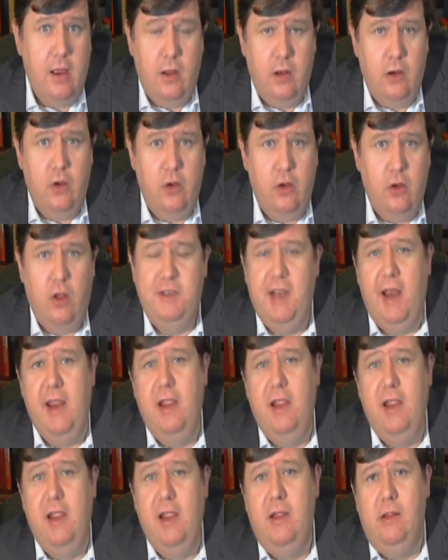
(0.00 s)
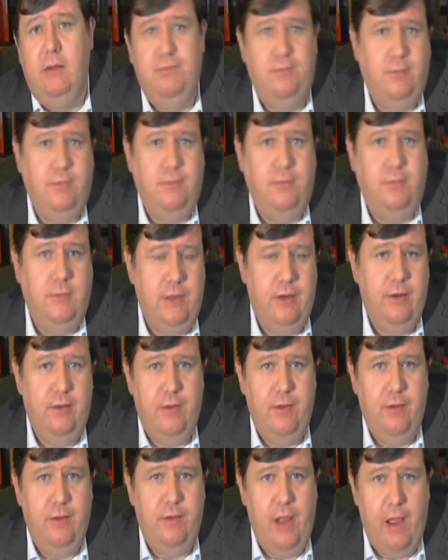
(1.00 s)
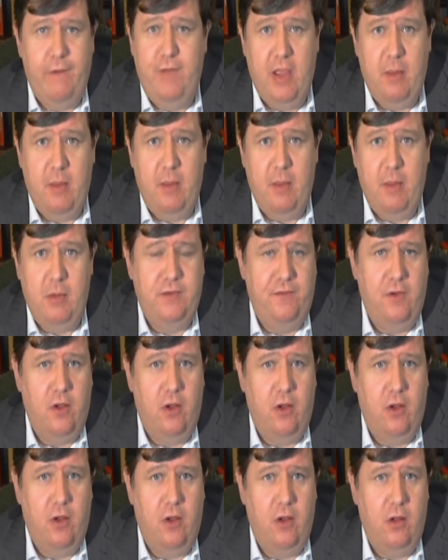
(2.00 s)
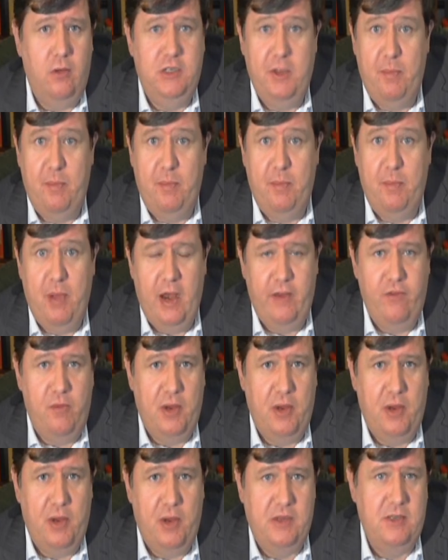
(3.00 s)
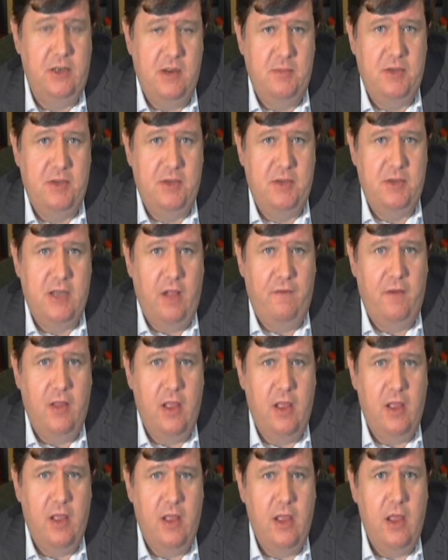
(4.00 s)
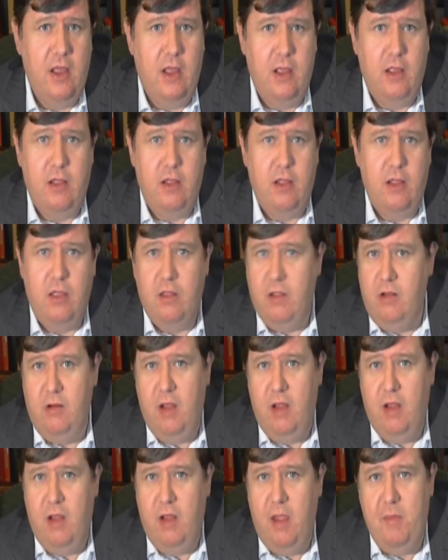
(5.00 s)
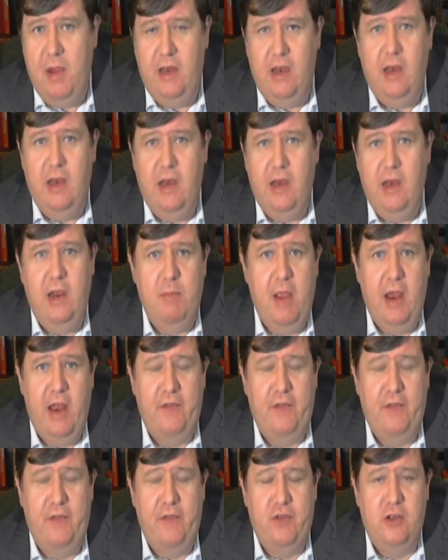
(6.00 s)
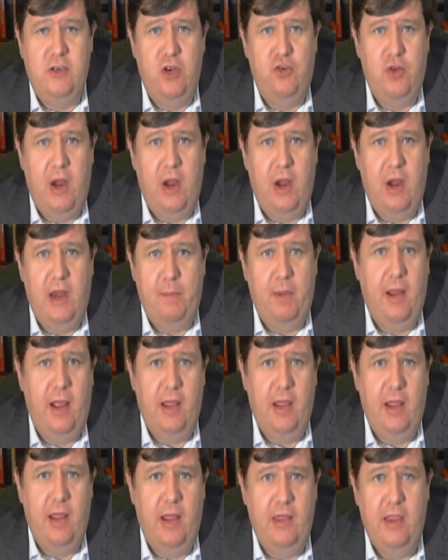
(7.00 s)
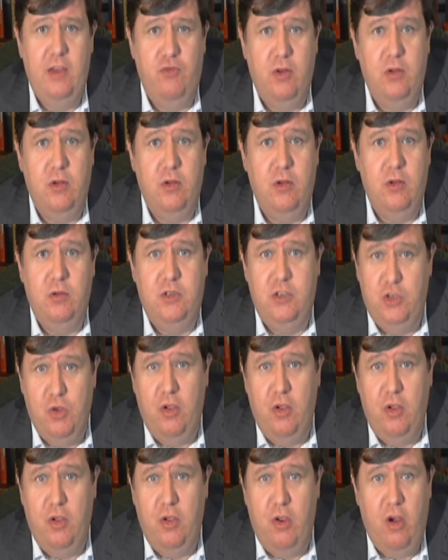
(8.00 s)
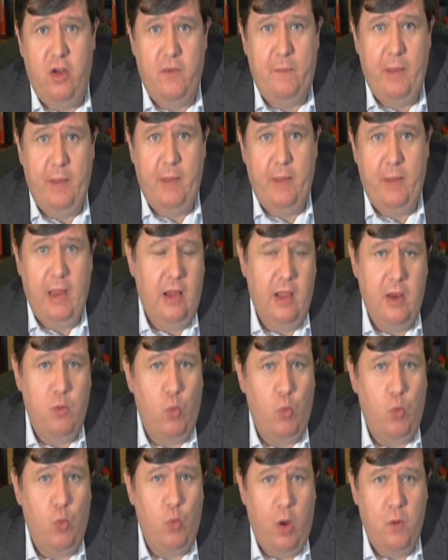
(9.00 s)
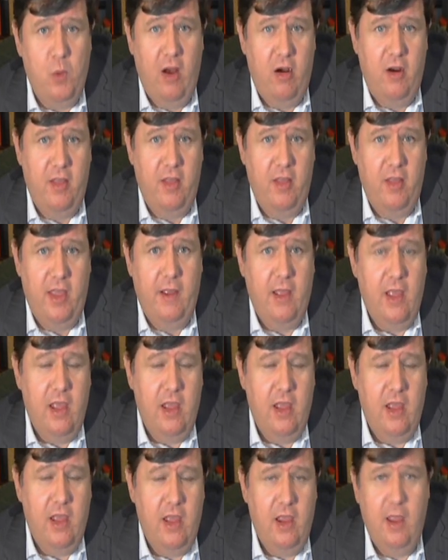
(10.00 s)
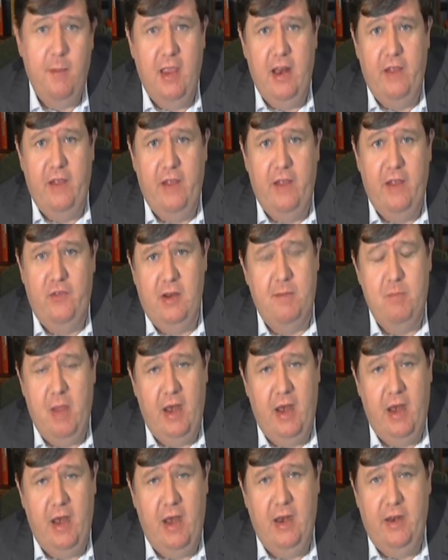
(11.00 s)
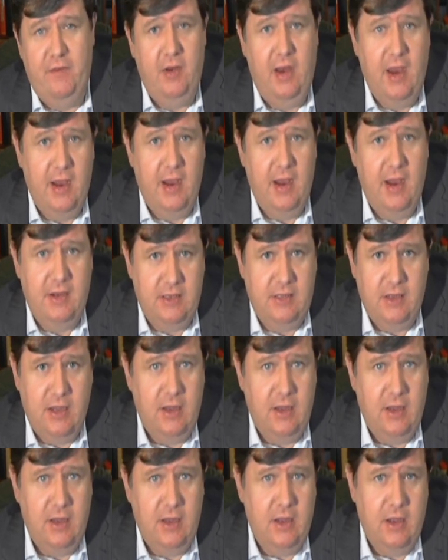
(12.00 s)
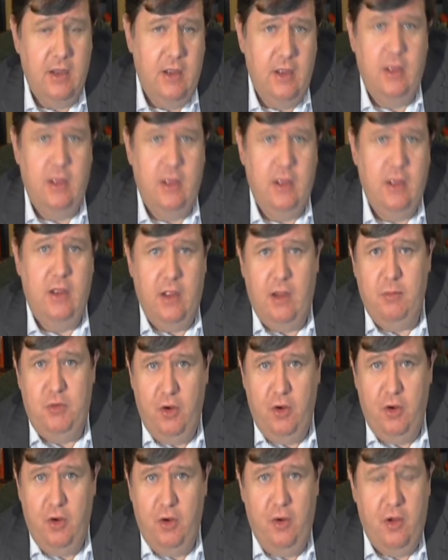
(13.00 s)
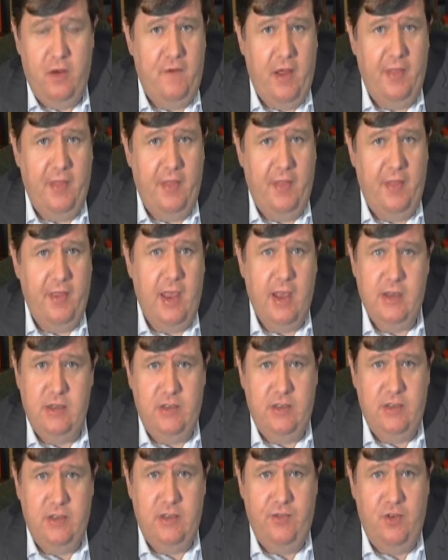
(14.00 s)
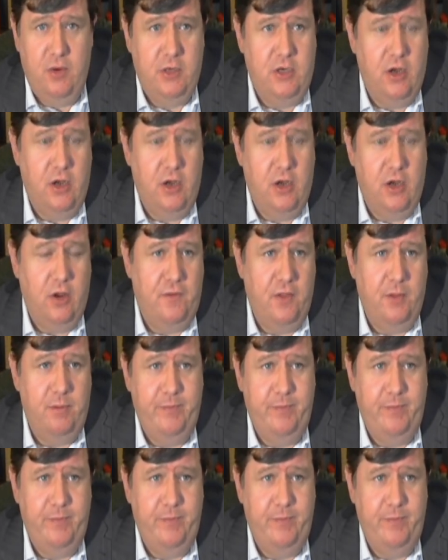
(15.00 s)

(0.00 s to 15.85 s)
Lord Denning, famous for departing from precedent himself, immediately made efforts to try and apply these rules to the Court of Appeal in one way or another. He made effort in many different cases. I'm sure you can find the cases if you wish to look for them.